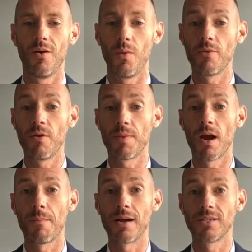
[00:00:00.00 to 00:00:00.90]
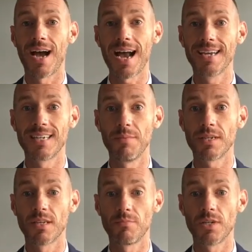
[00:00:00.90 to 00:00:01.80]
whether it be about our academic
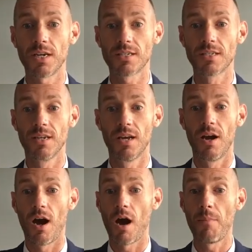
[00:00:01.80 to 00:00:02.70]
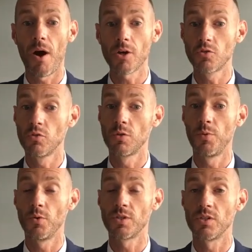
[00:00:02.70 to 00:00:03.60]
subjects, our pastoral
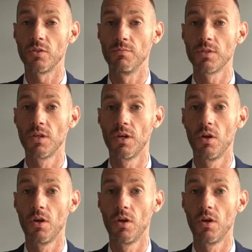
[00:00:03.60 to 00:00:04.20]
support systems,